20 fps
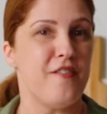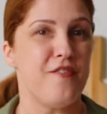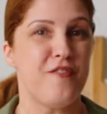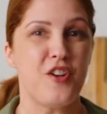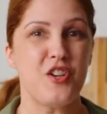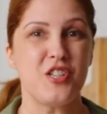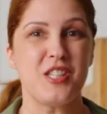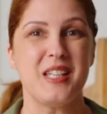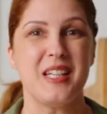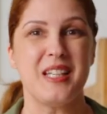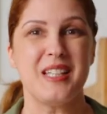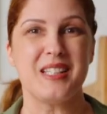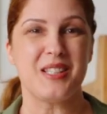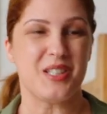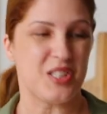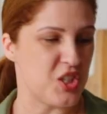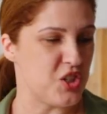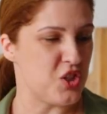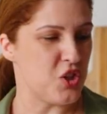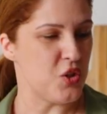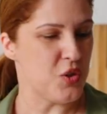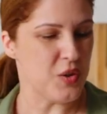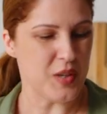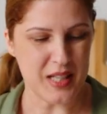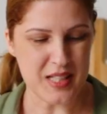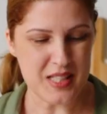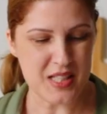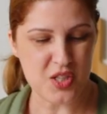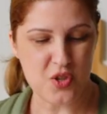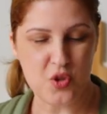First thing to do
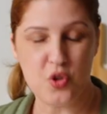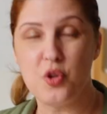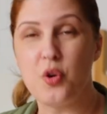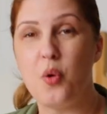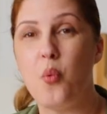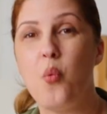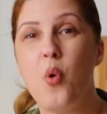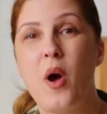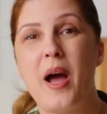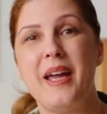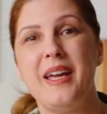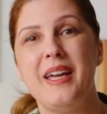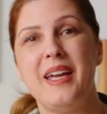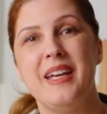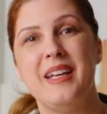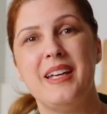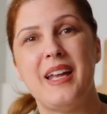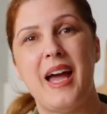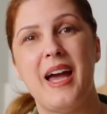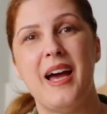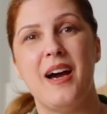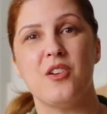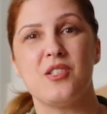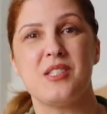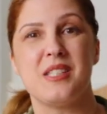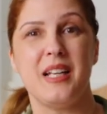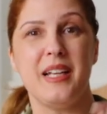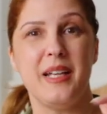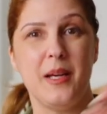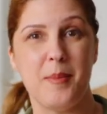is to weigh in our
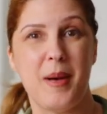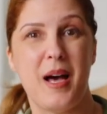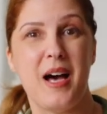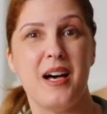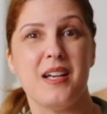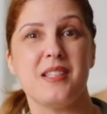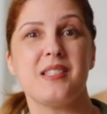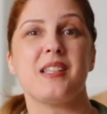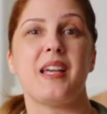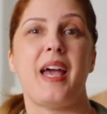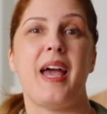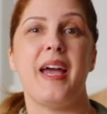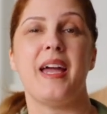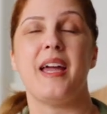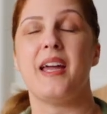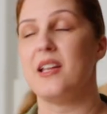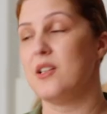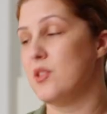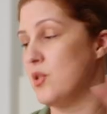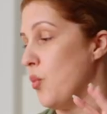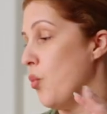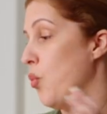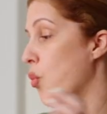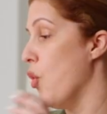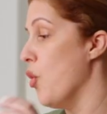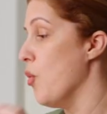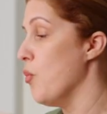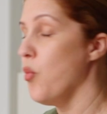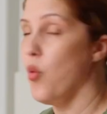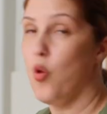psyllium husk and
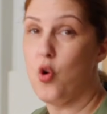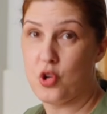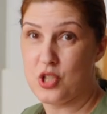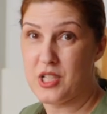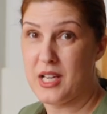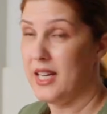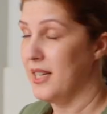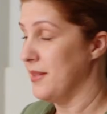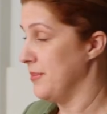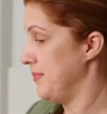warm water.